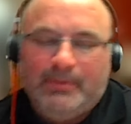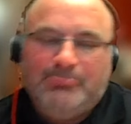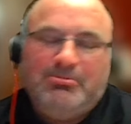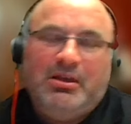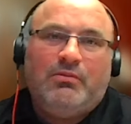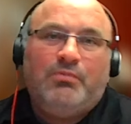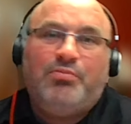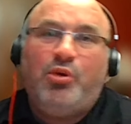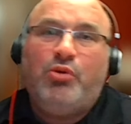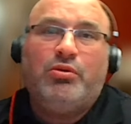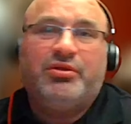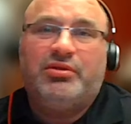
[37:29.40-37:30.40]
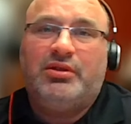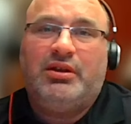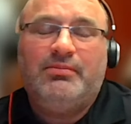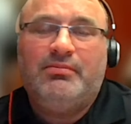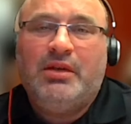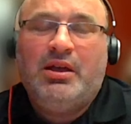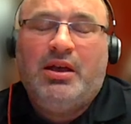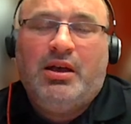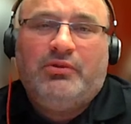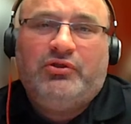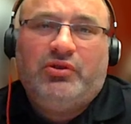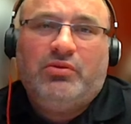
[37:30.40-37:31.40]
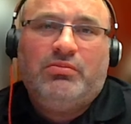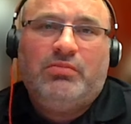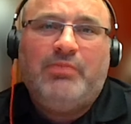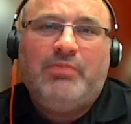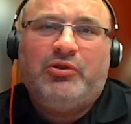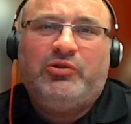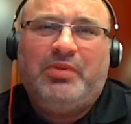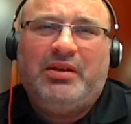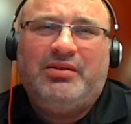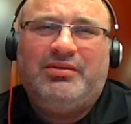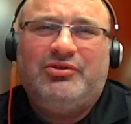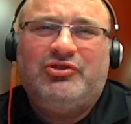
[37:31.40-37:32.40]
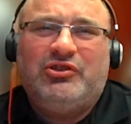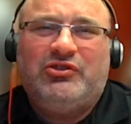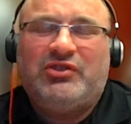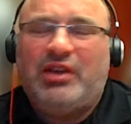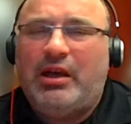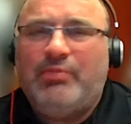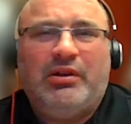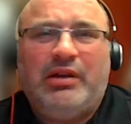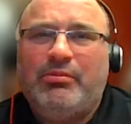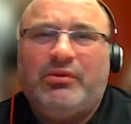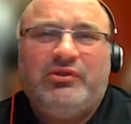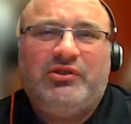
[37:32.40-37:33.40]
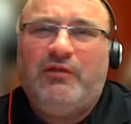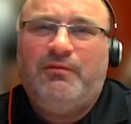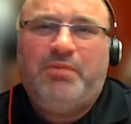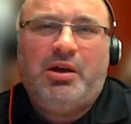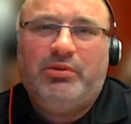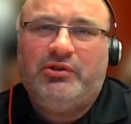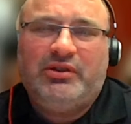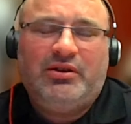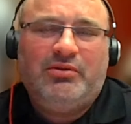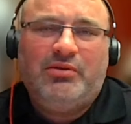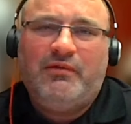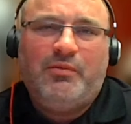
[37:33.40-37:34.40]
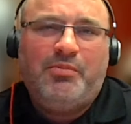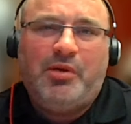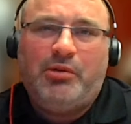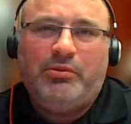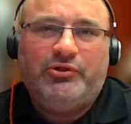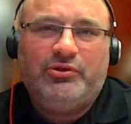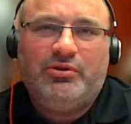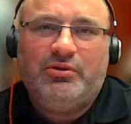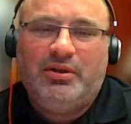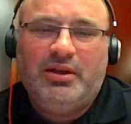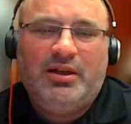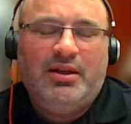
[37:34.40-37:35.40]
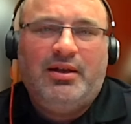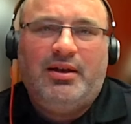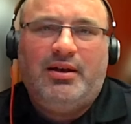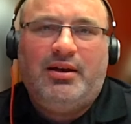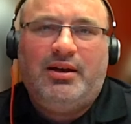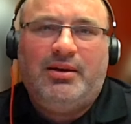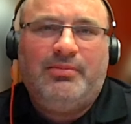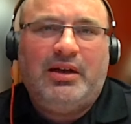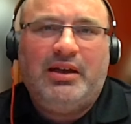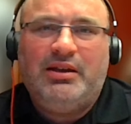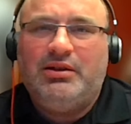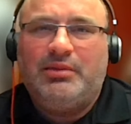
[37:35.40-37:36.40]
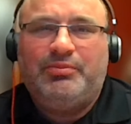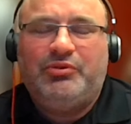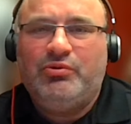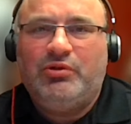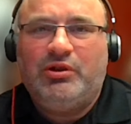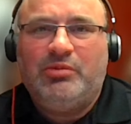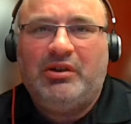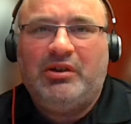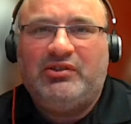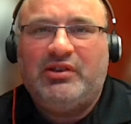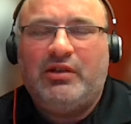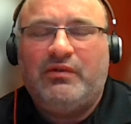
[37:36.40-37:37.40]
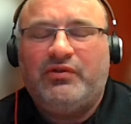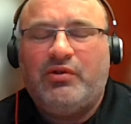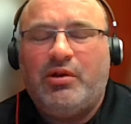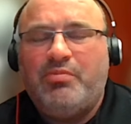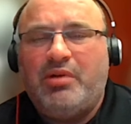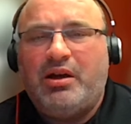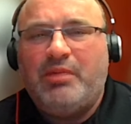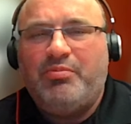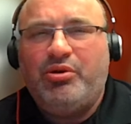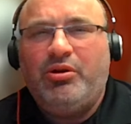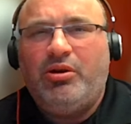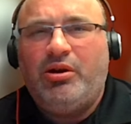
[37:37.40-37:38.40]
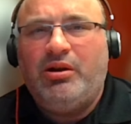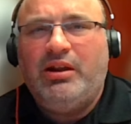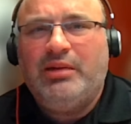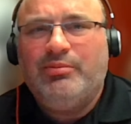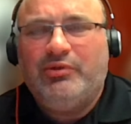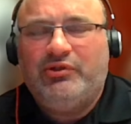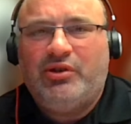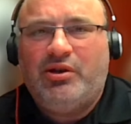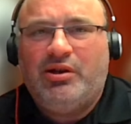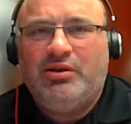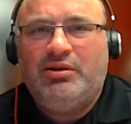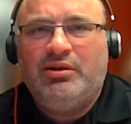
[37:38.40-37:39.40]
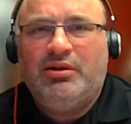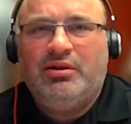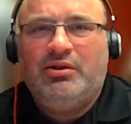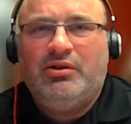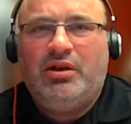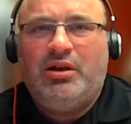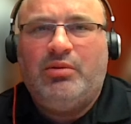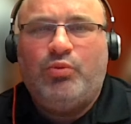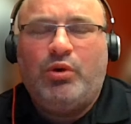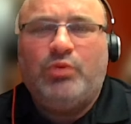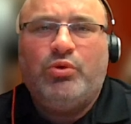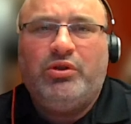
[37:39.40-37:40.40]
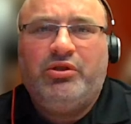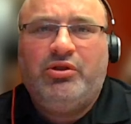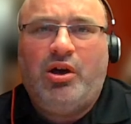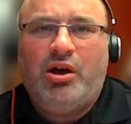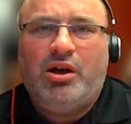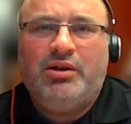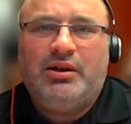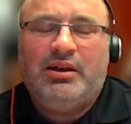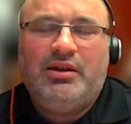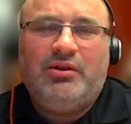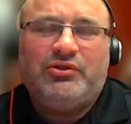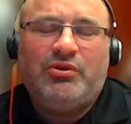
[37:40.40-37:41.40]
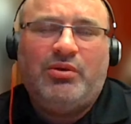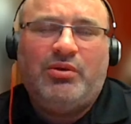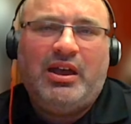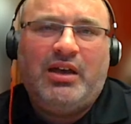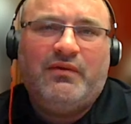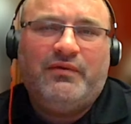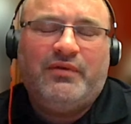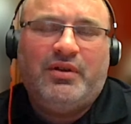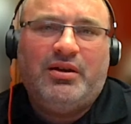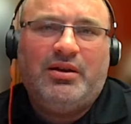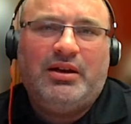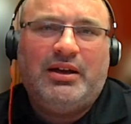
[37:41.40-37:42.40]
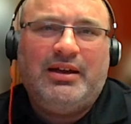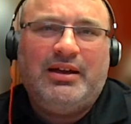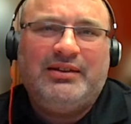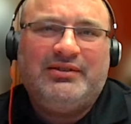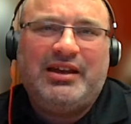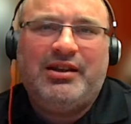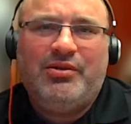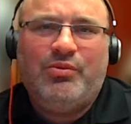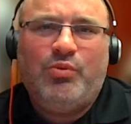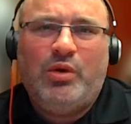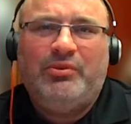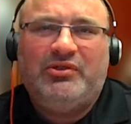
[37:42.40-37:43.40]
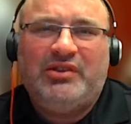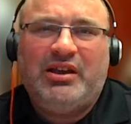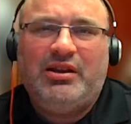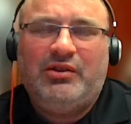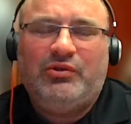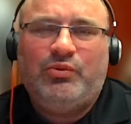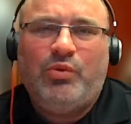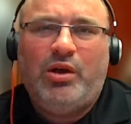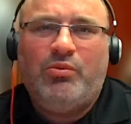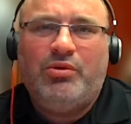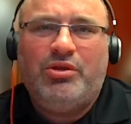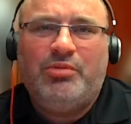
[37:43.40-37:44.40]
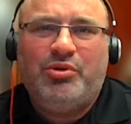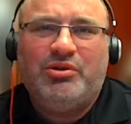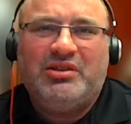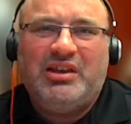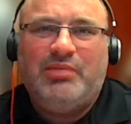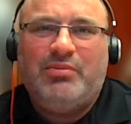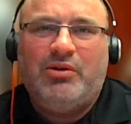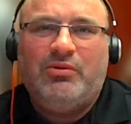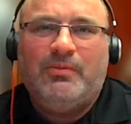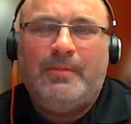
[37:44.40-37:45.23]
yeah, both. Um, so my book's been just I'm a I'm a self-published. I don't have a publisher. Um, I end up doing it myself. So I I put it on Amazon, um, One with God. I also have I, I started a website as well when the book came out.